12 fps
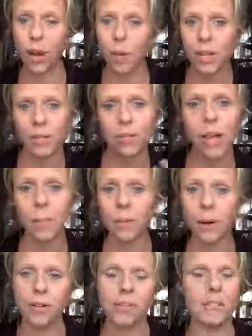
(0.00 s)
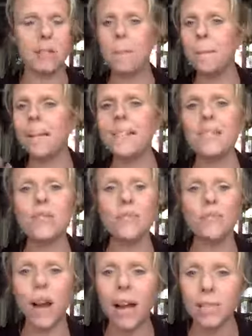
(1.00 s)
going through that process and being
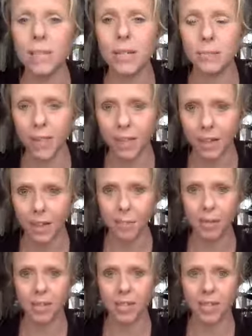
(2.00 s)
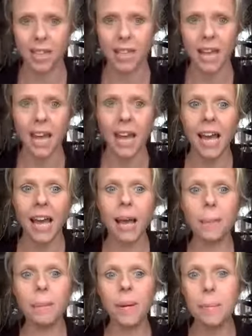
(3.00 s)
surrounded with that community
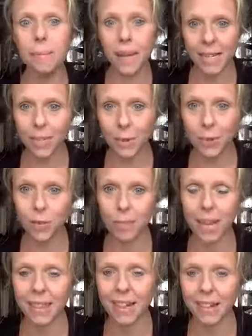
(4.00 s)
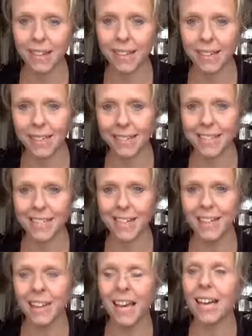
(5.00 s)
and being mentored by that kind of
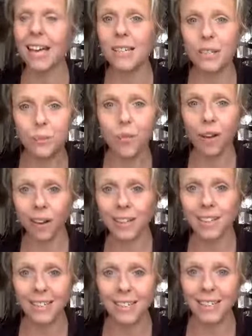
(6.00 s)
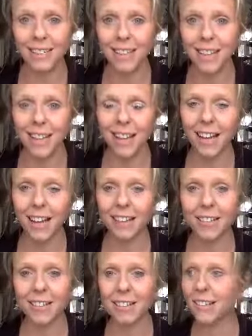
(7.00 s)
leader is what I need.
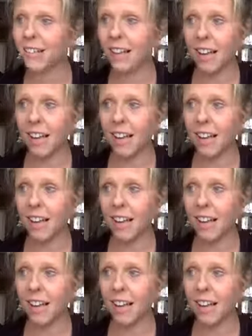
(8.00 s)
And